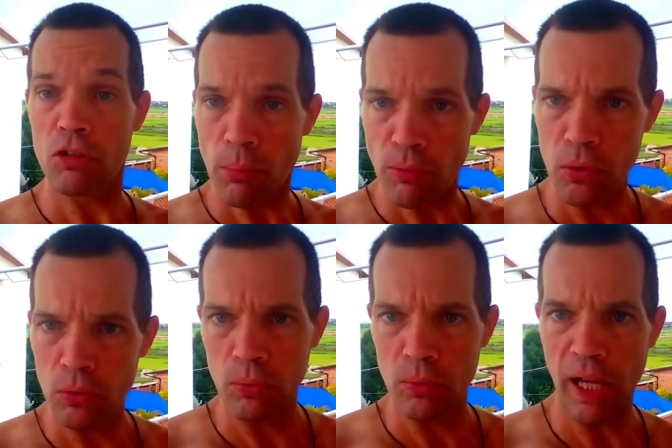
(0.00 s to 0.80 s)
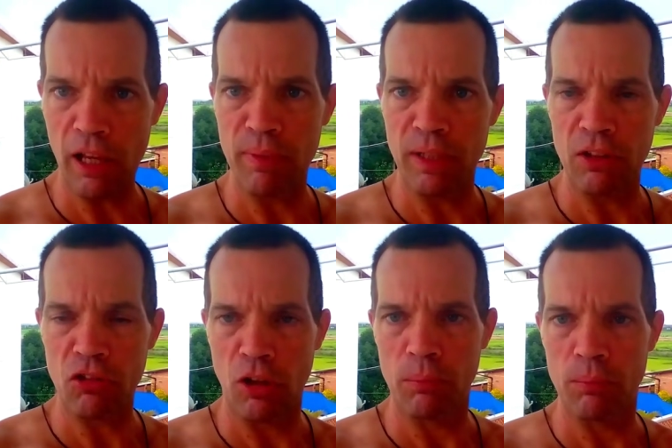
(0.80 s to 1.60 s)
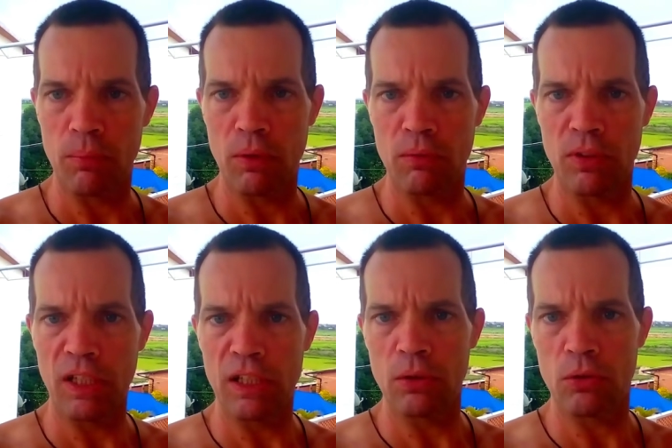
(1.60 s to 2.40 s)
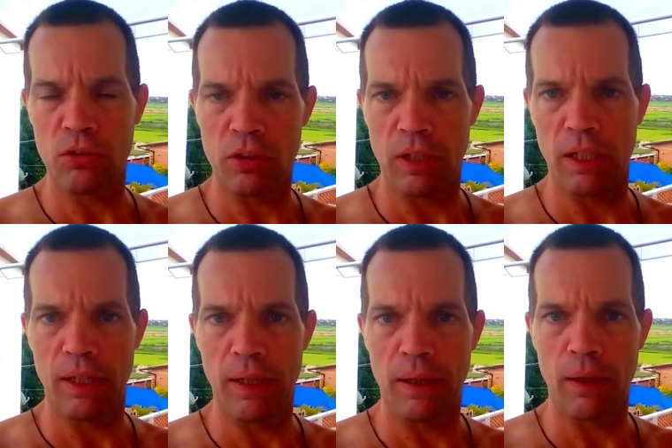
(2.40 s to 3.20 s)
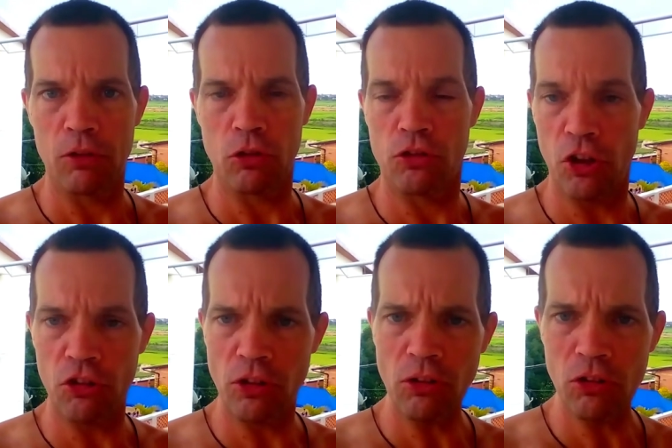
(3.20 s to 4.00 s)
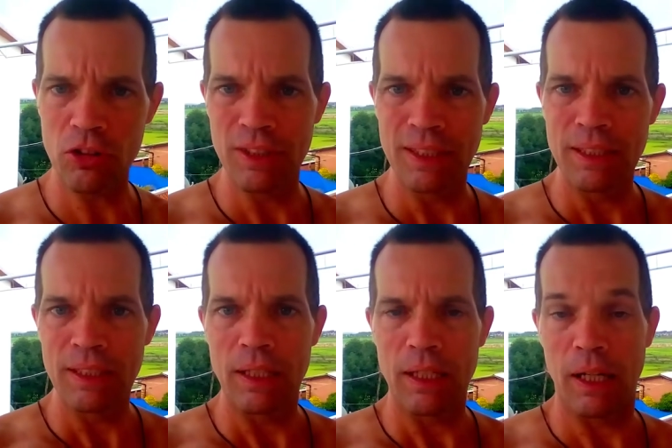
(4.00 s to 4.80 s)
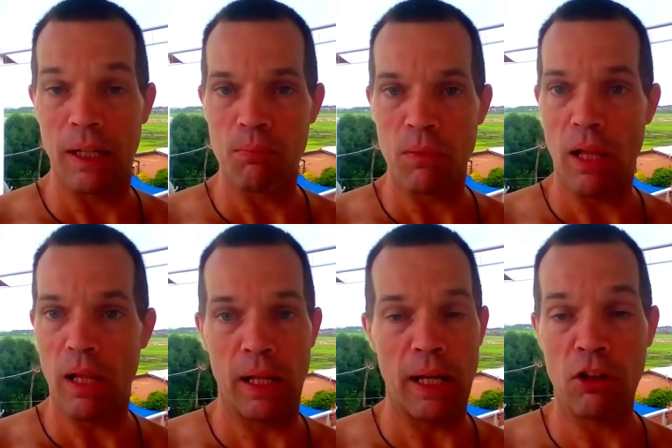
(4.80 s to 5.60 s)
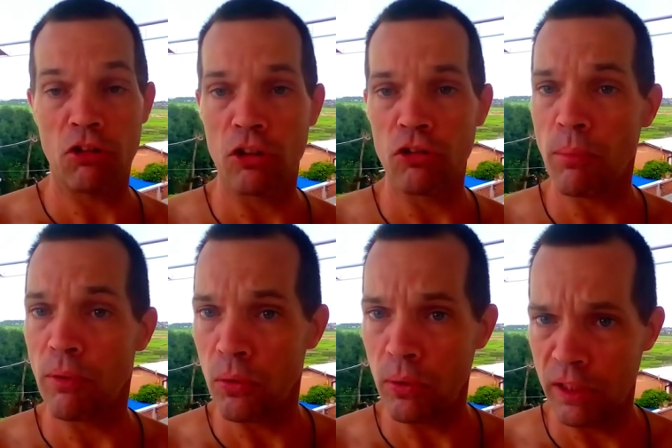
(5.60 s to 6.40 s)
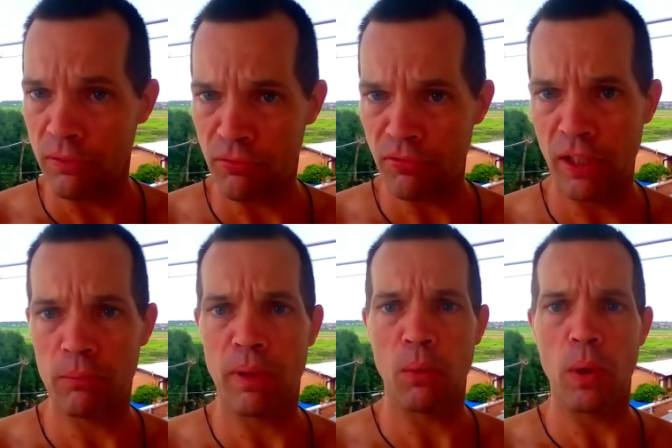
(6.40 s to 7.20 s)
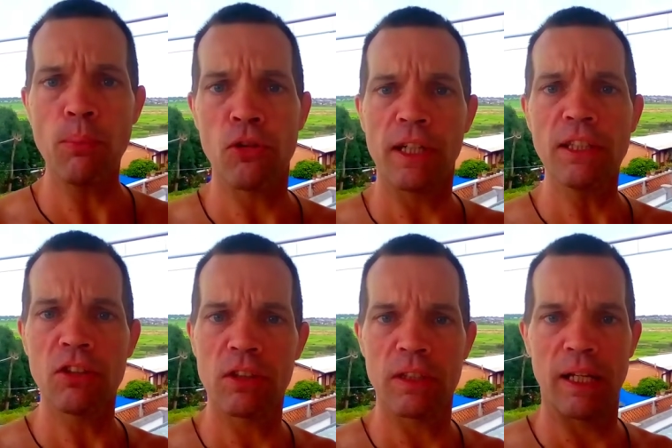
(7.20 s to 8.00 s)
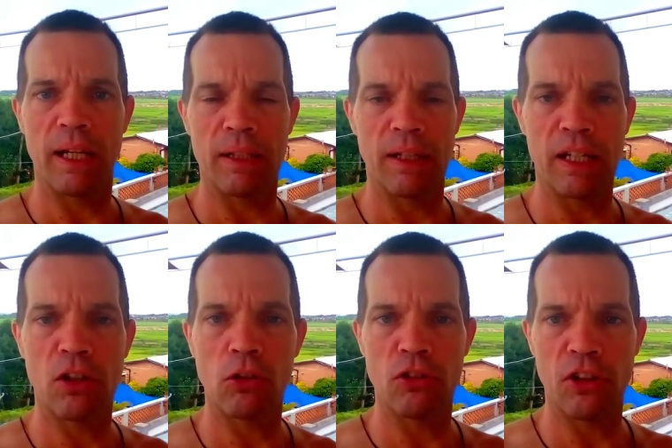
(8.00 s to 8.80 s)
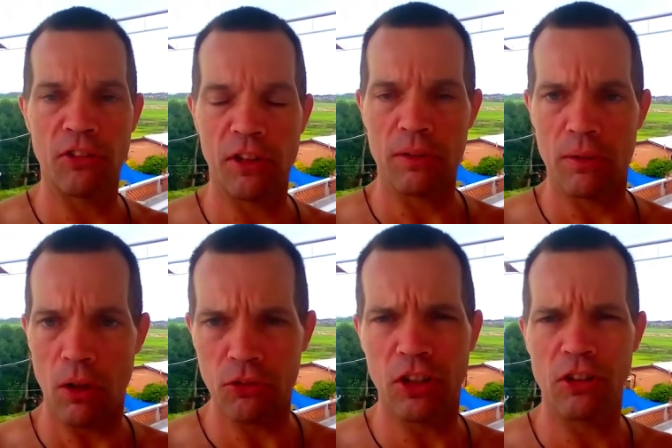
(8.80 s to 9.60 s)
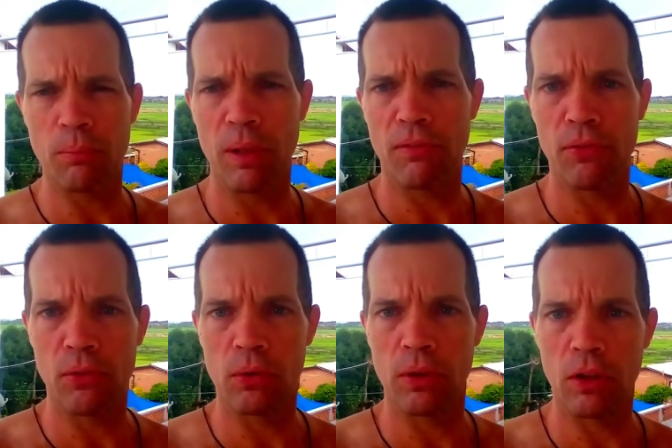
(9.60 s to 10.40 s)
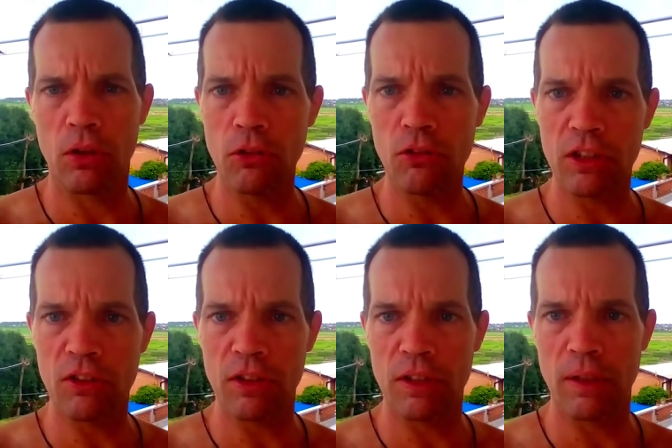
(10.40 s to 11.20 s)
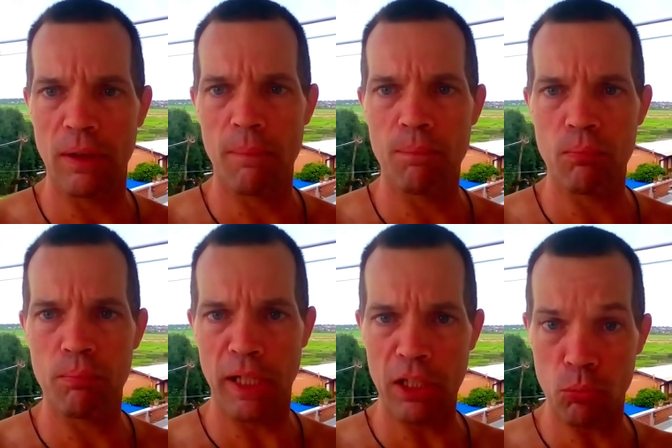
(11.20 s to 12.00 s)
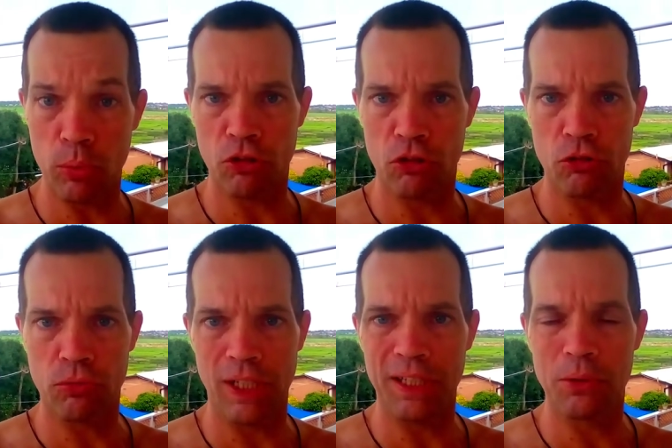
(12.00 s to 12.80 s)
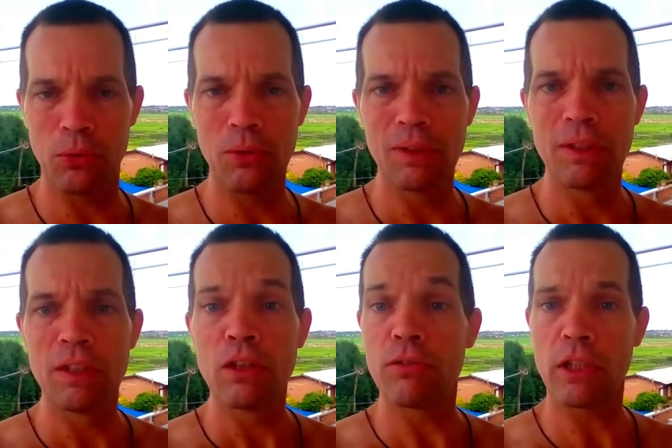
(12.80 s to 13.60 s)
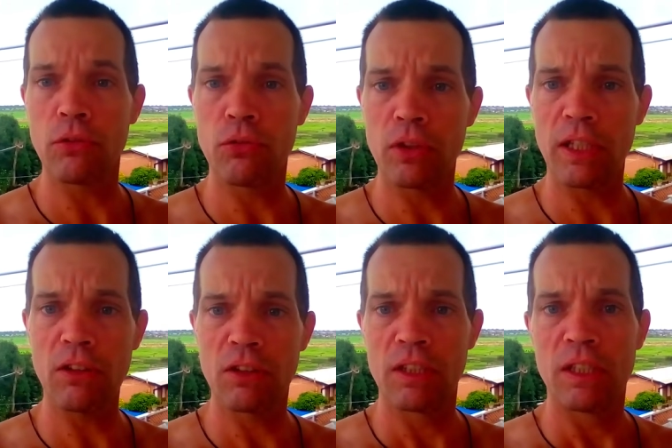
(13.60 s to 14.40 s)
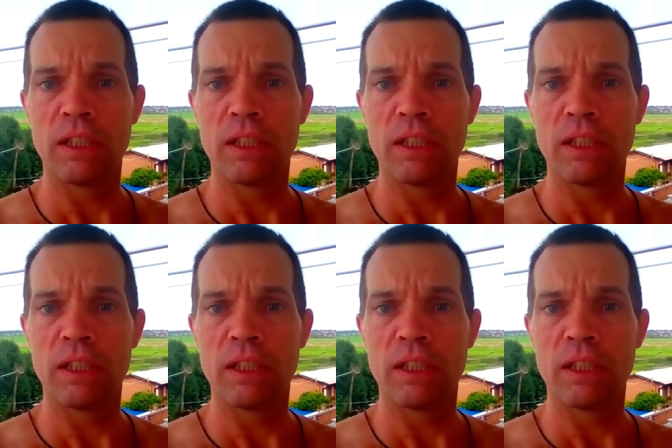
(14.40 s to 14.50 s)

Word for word: Some of you gave me some really good suggestions. And actually some of you even found my website, and they contacted me through the contact page, which is really cool. Thank you for that.